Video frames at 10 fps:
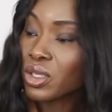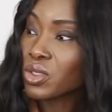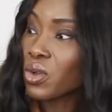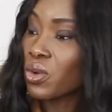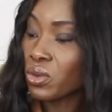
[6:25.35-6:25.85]

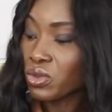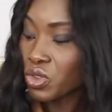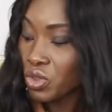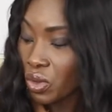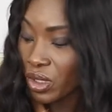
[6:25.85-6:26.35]
So
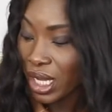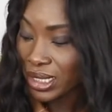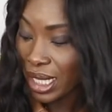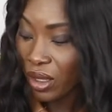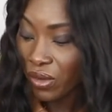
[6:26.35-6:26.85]

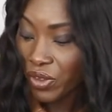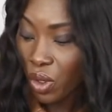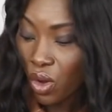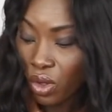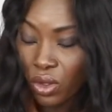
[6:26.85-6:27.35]
nice. I love the
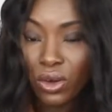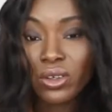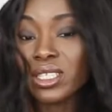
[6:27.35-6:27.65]
color.